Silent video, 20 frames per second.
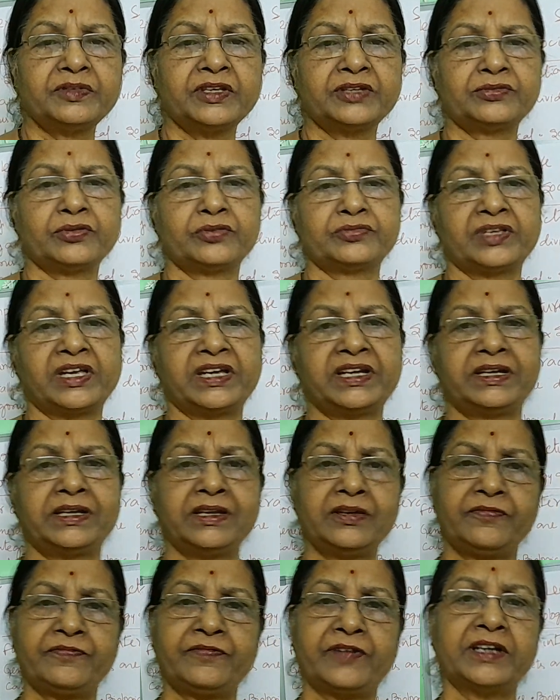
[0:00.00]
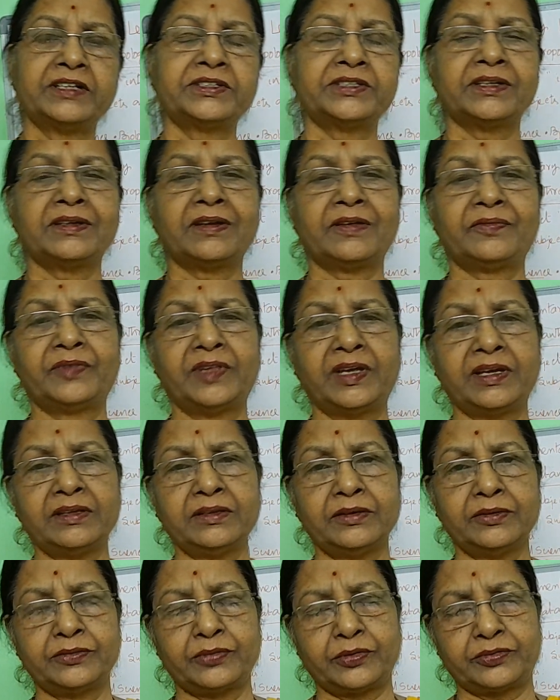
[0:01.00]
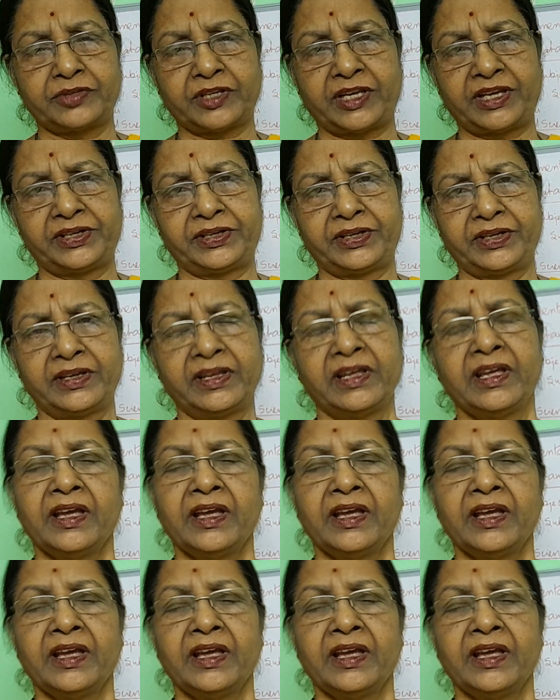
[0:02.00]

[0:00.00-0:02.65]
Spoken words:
the society, function of the society,